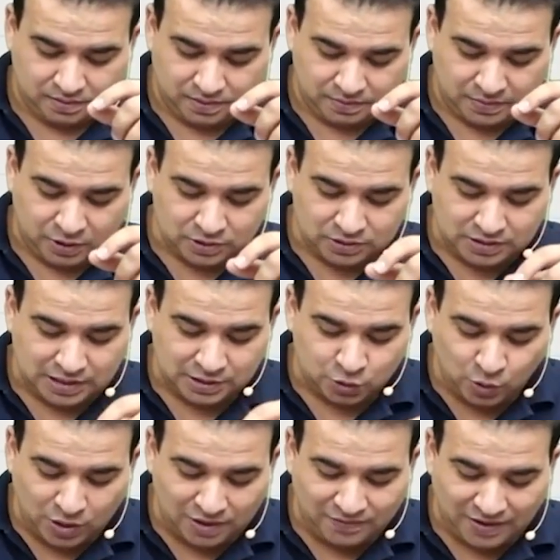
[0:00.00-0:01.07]
Because there is no
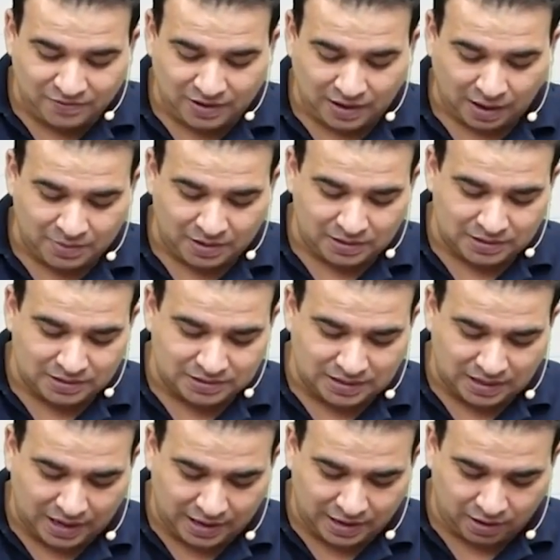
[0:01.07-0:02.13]
L5 here. I mean, this is
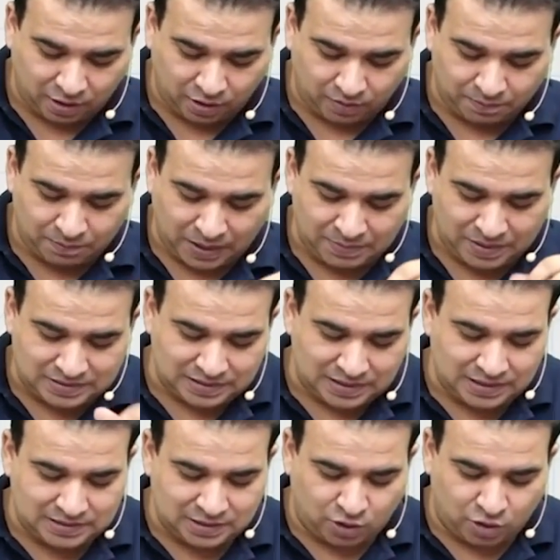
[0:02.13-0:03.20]
basically
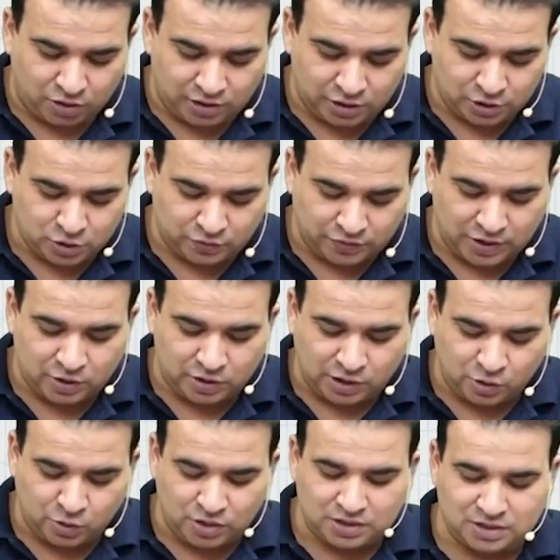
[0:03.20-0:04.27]
it's a continuation of aorta only,